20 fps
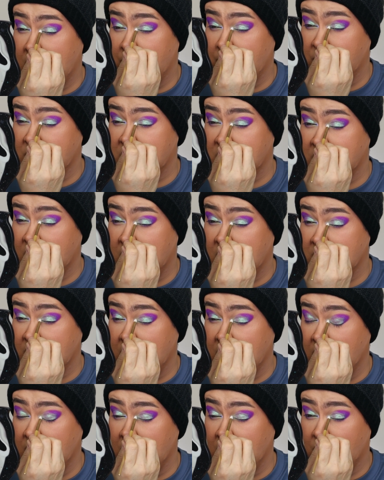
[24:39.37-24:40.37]
aside an
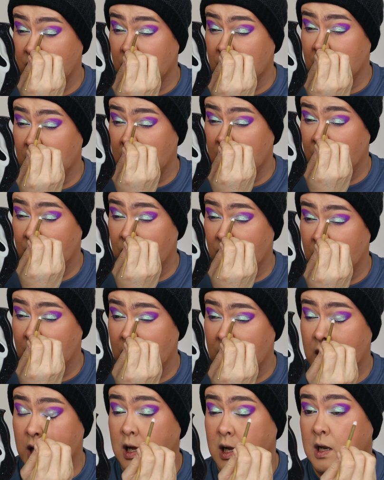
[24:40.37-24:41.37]
inner corner or a
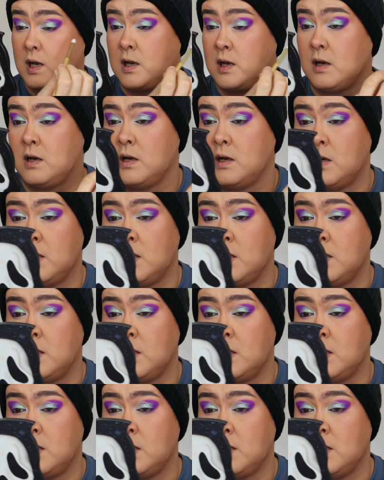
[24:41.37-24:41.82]
highlighter.